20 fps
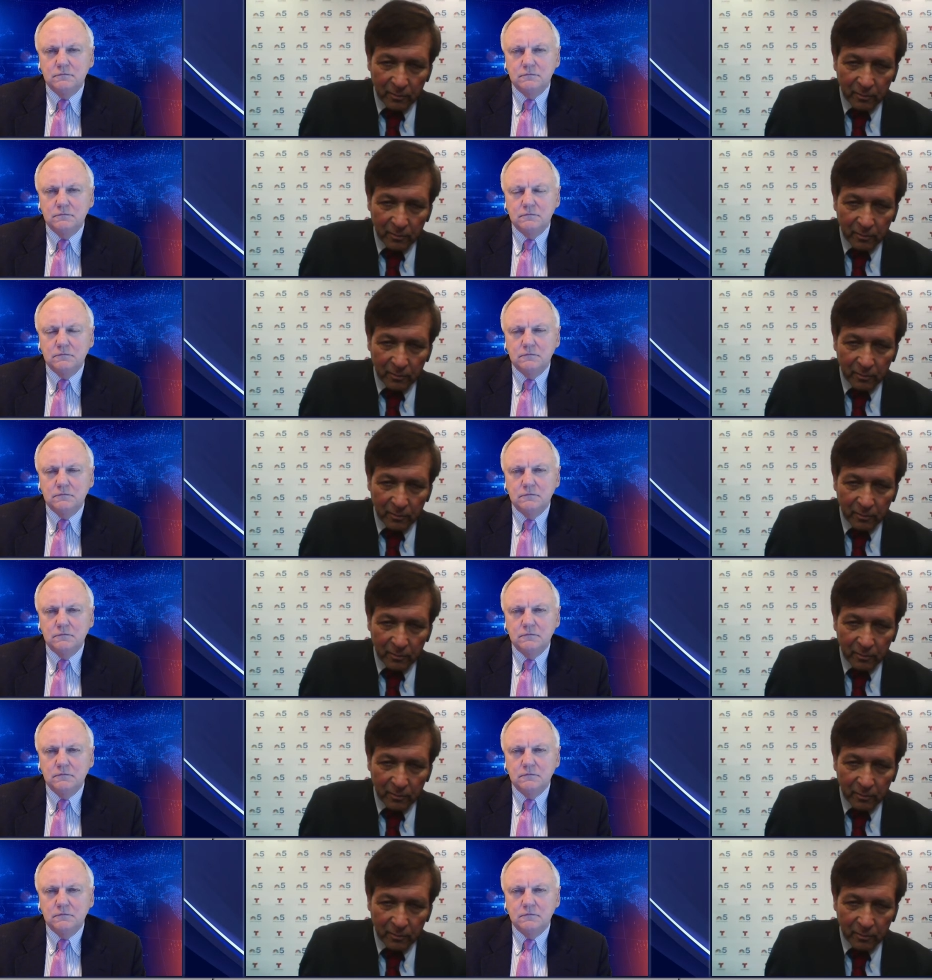
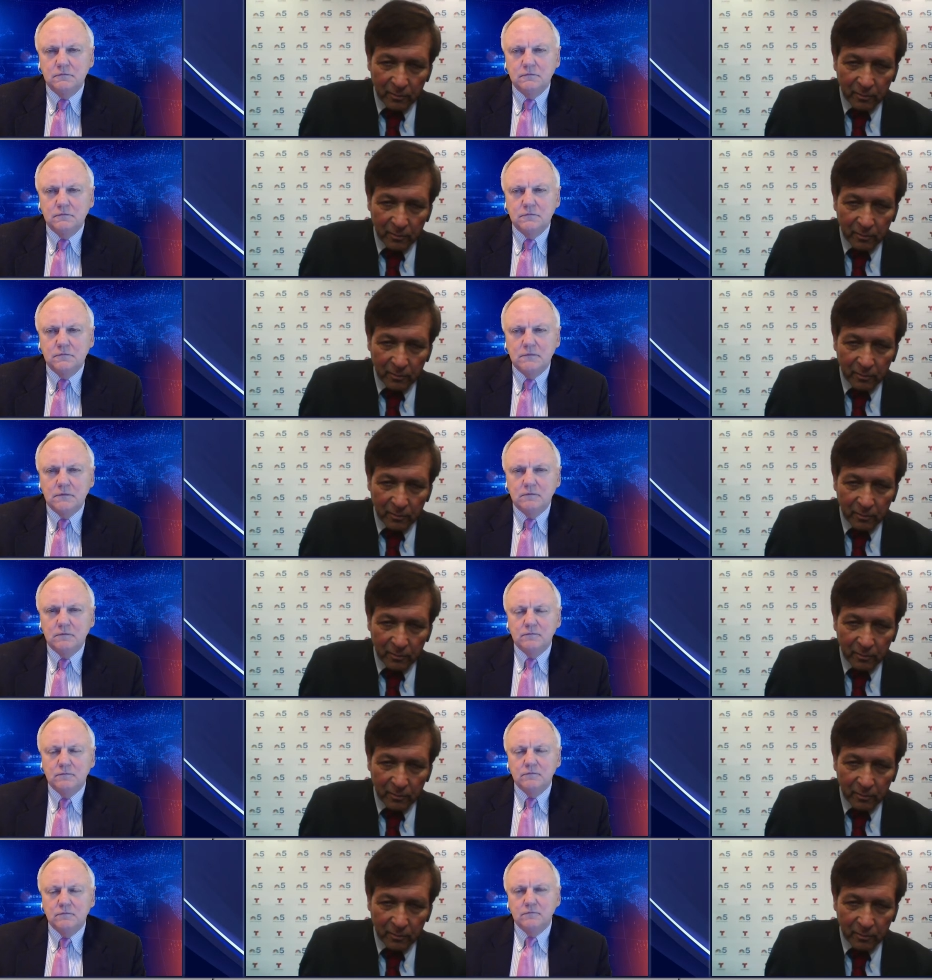
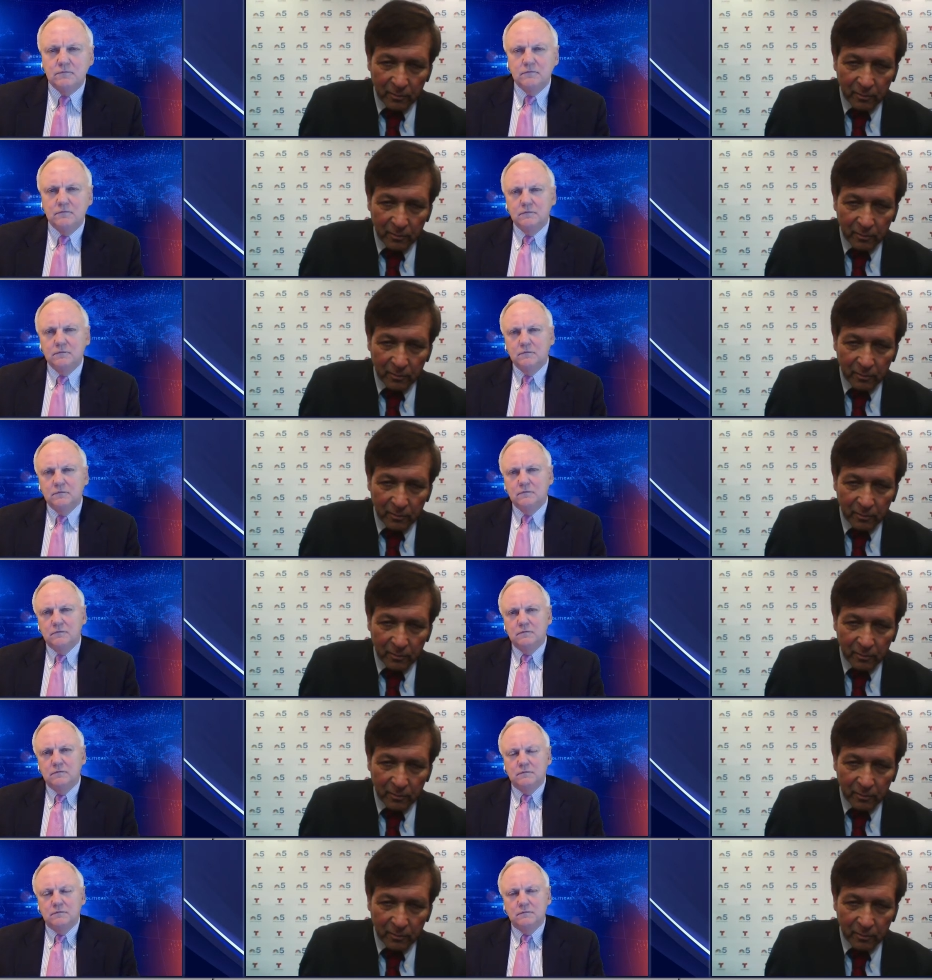
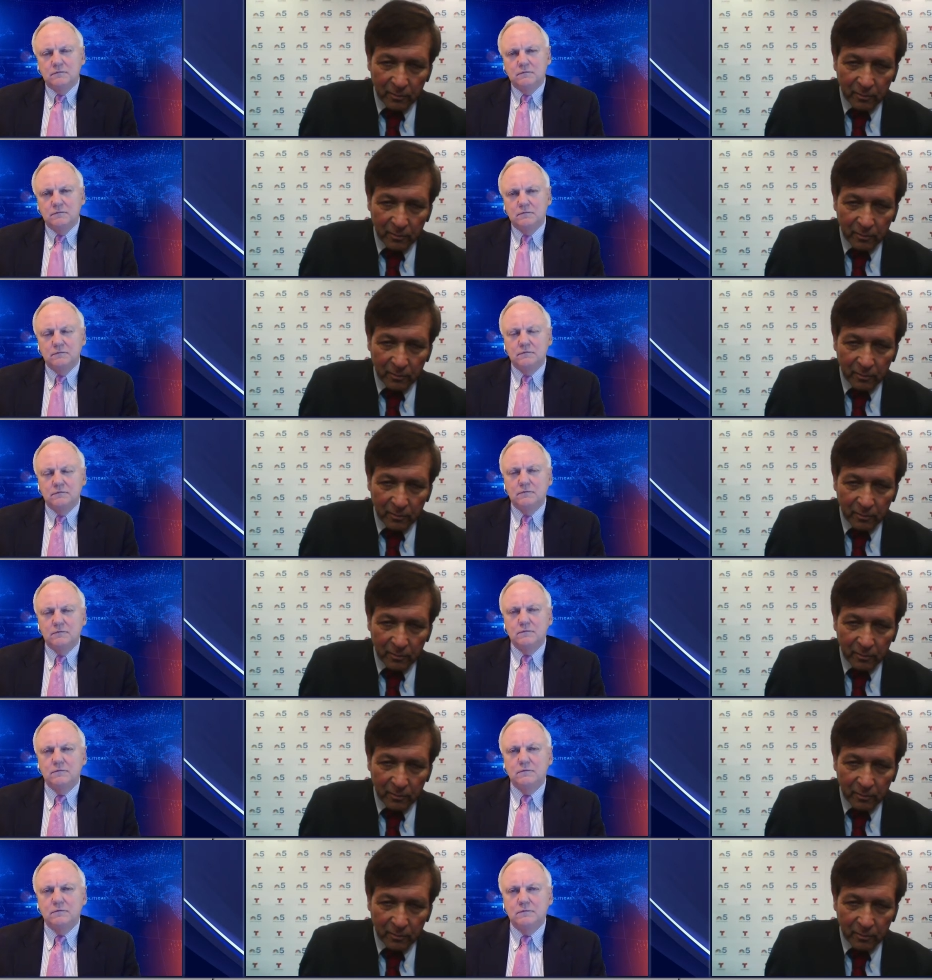
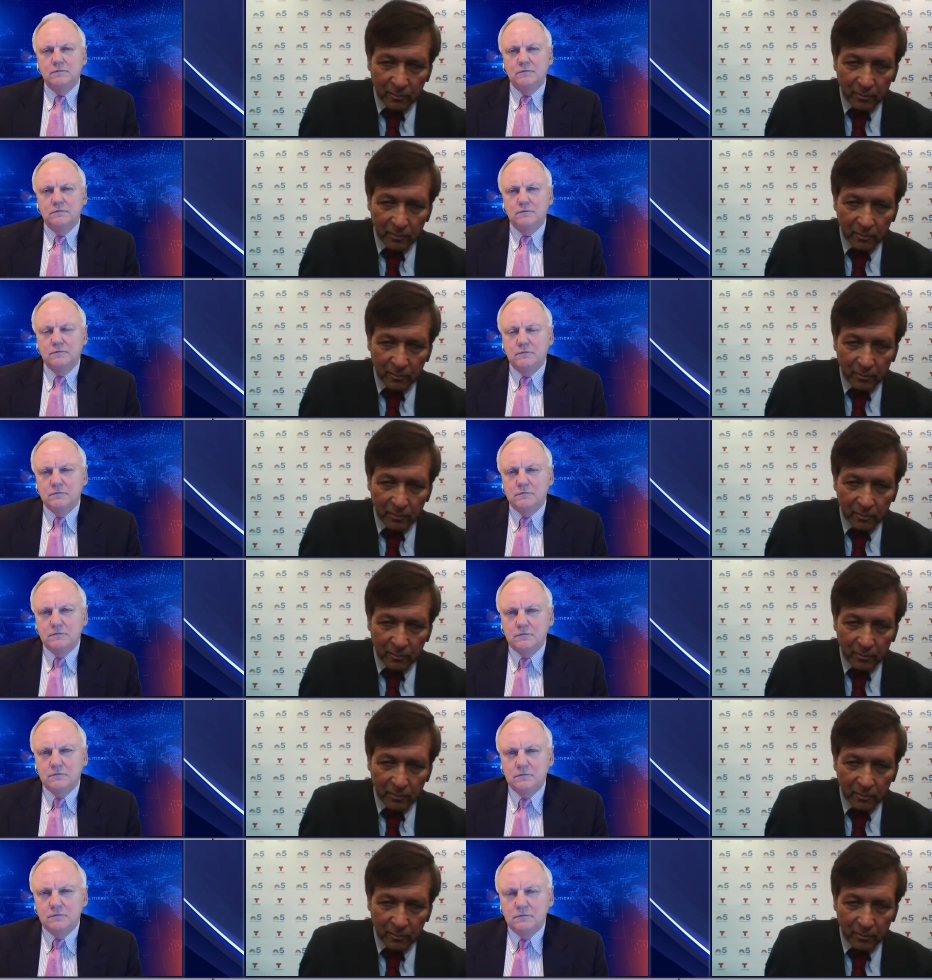
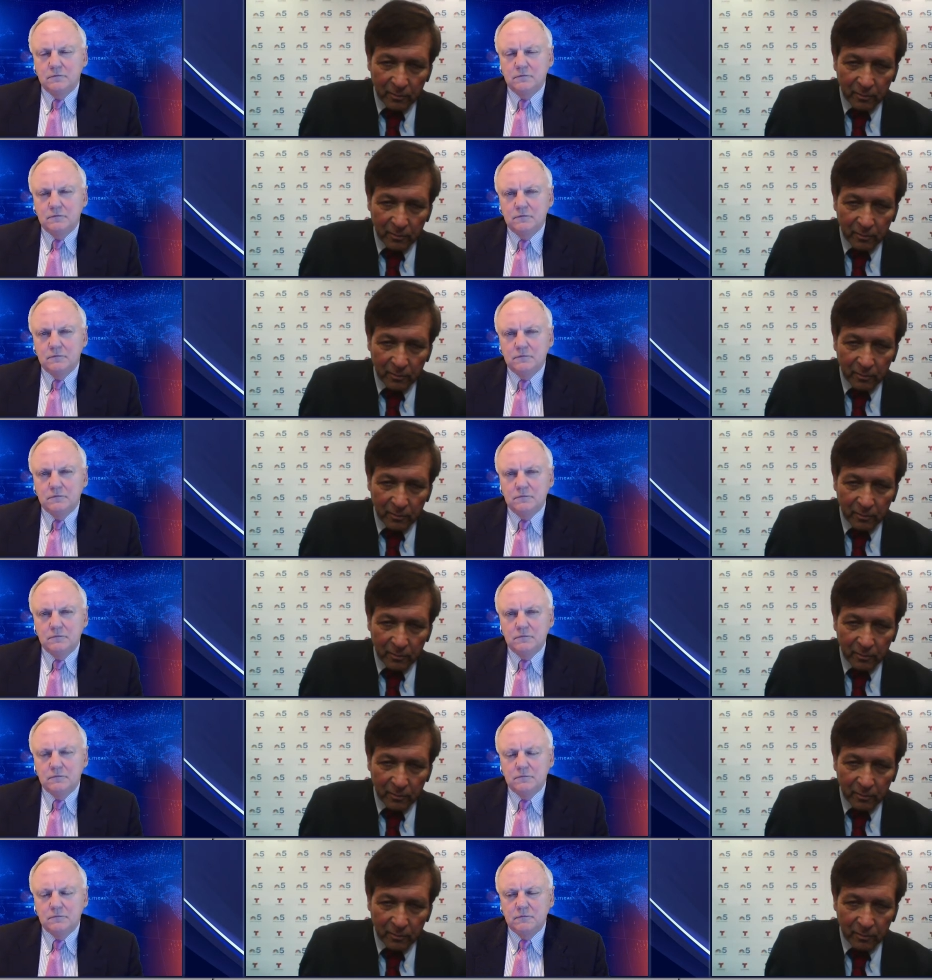
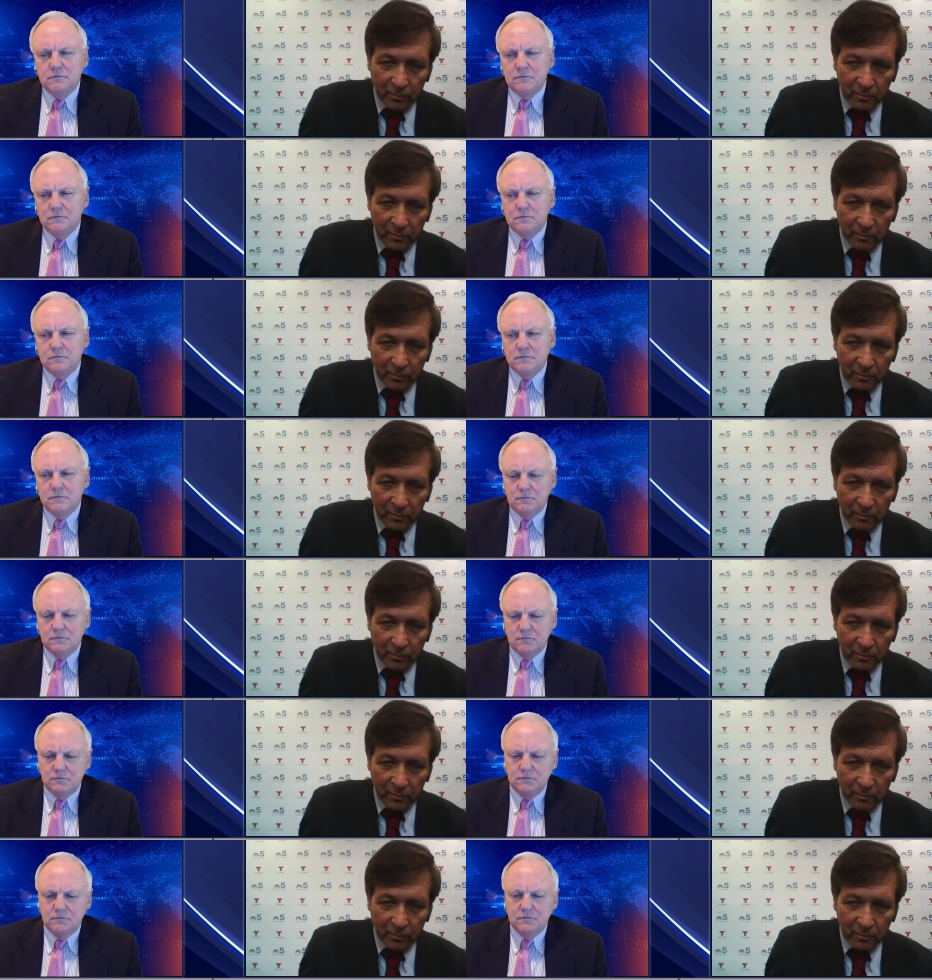
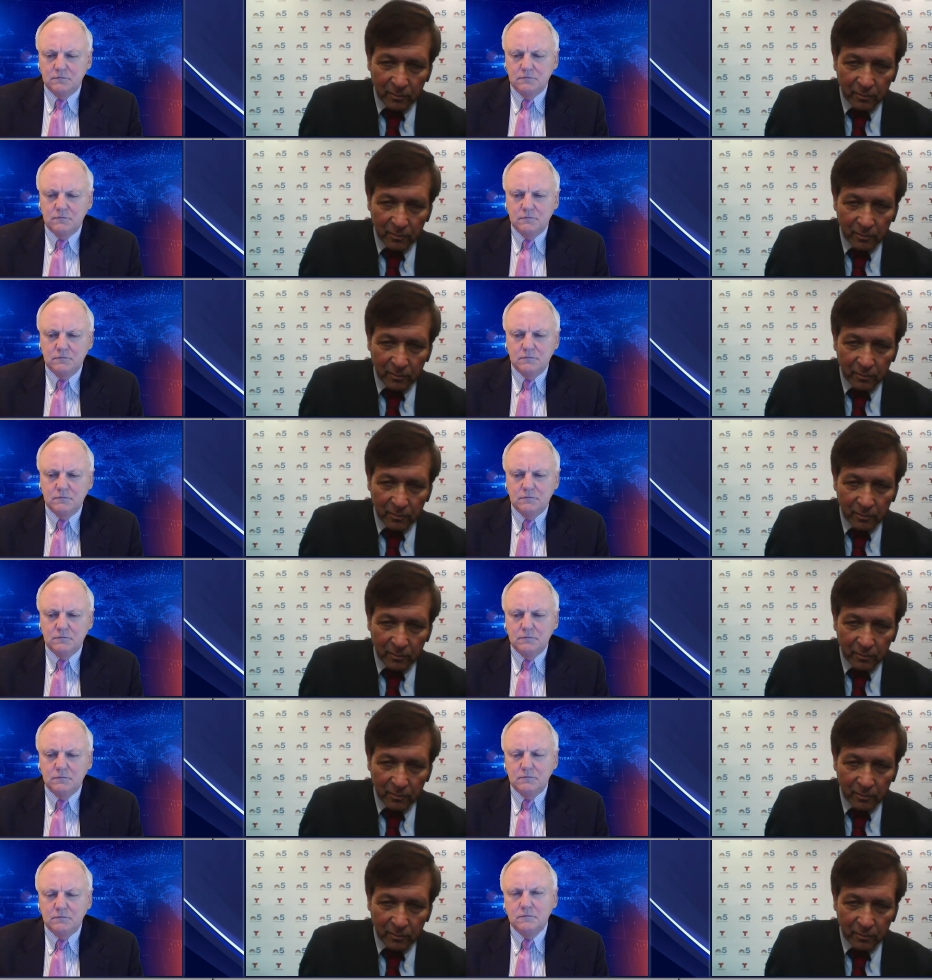
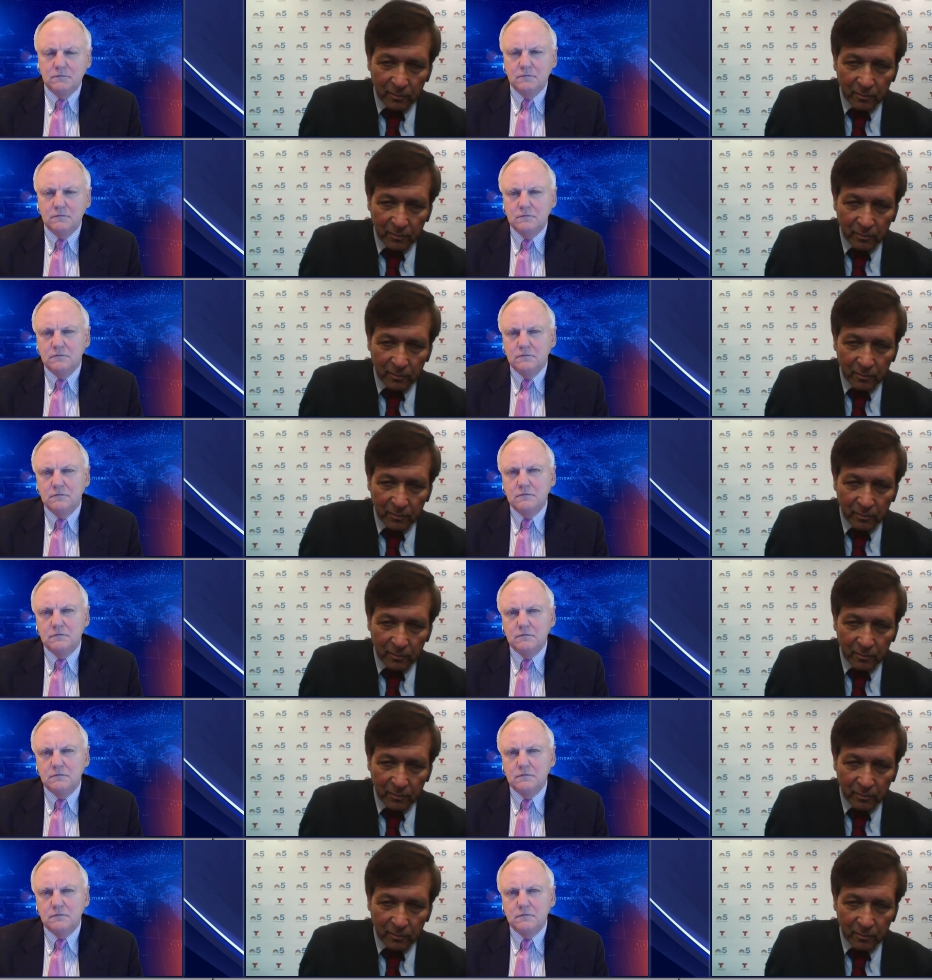
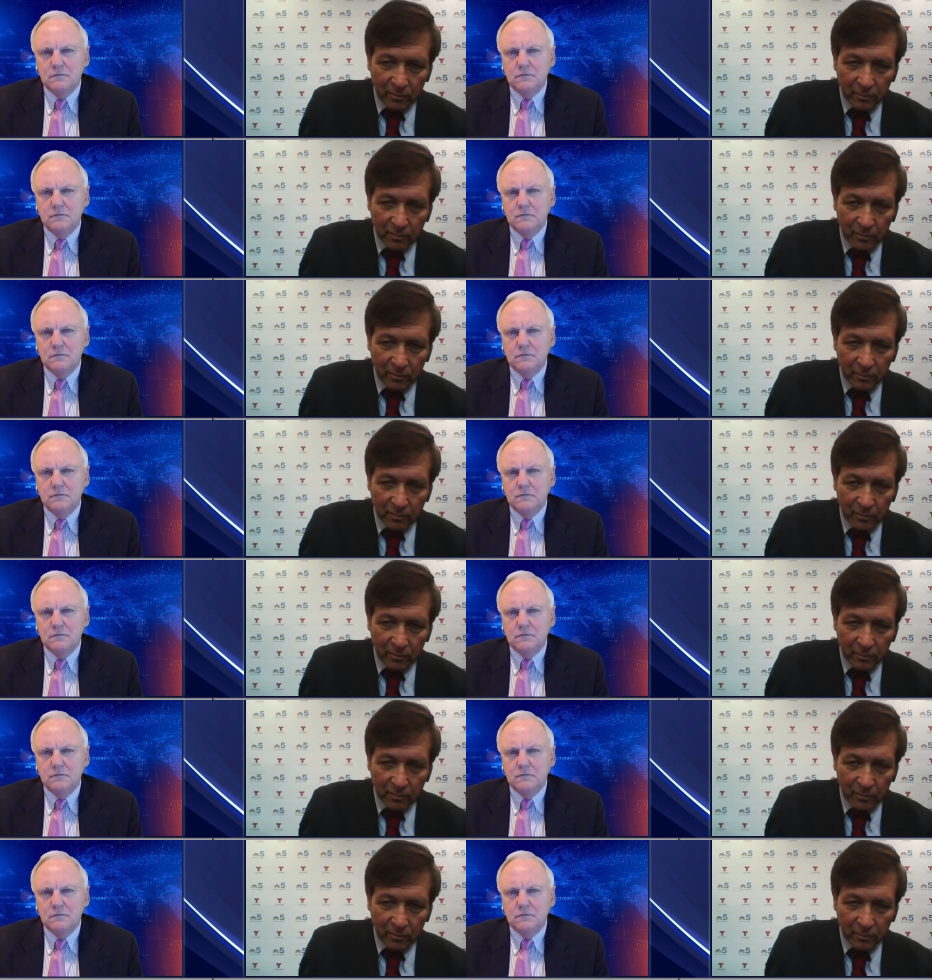No one is speaking in this clip.